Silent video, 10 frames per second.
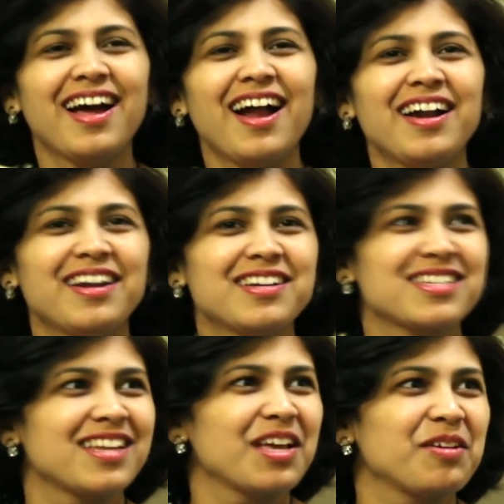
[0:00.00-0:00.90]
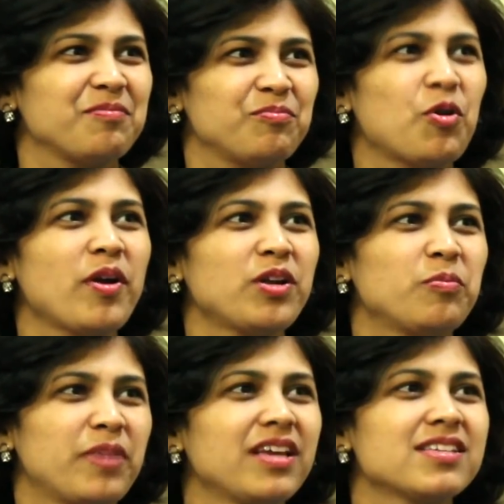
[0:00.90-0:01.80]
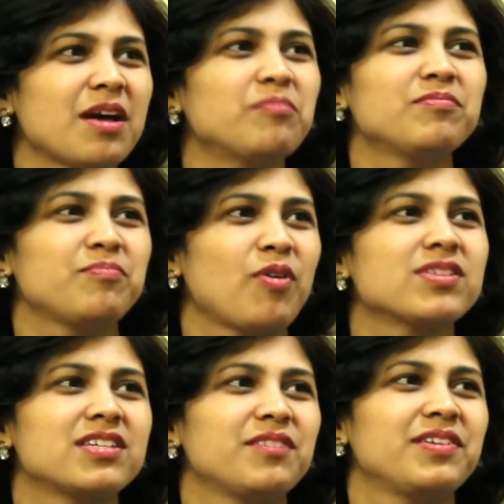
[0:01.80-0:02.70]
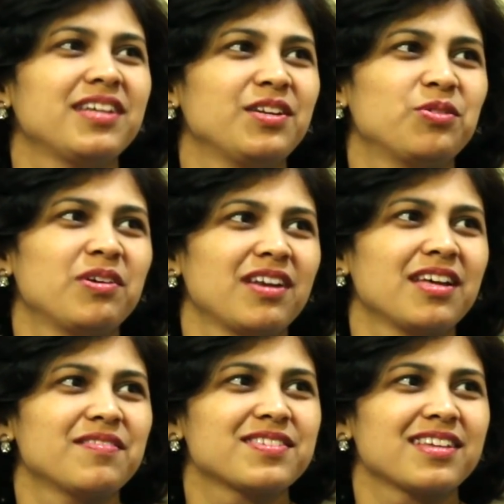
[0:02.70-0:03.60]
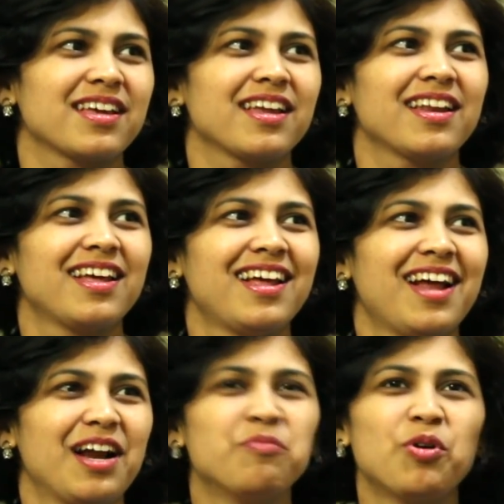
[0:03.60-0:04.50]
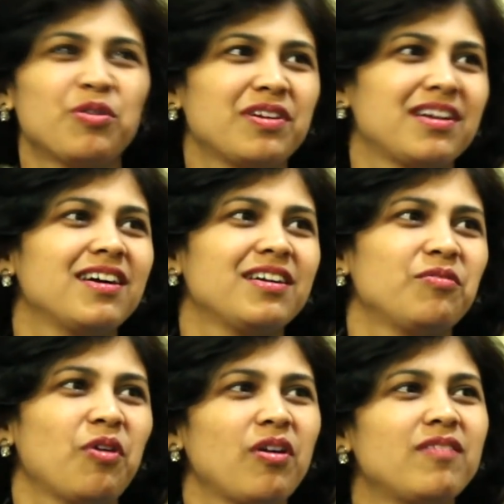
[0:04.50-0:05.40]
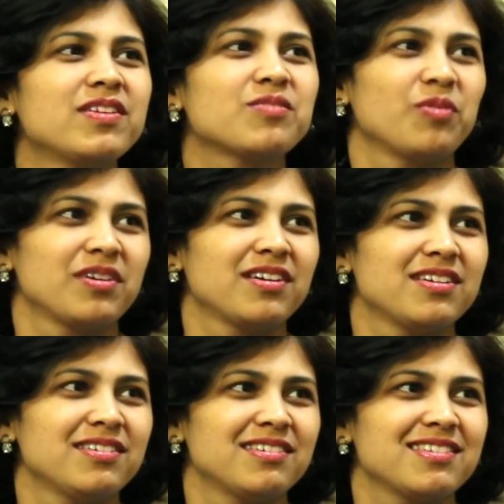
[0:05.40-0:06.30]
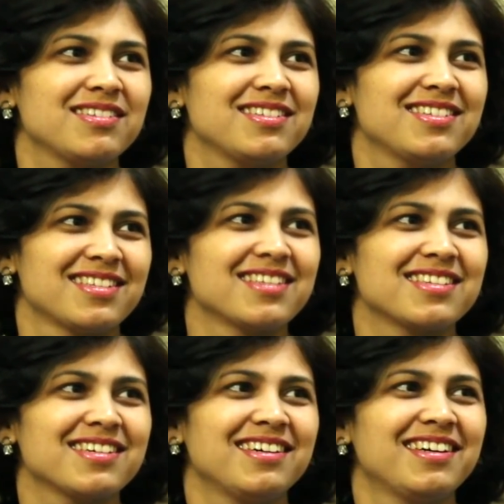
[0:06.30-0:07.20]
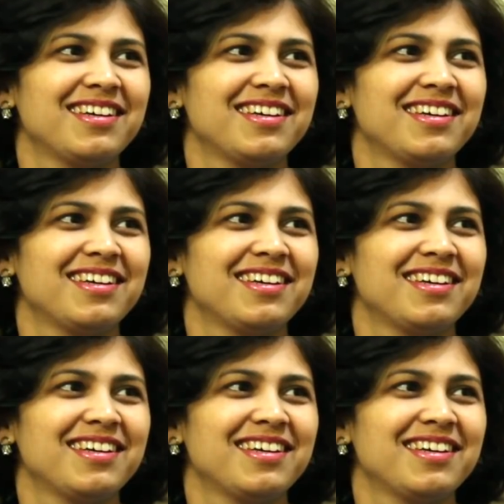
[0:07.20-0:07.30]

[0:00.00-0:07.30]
yeah, and it's like going to bring some positivity into our lives again. And moreover, Gagan always wanted a sister.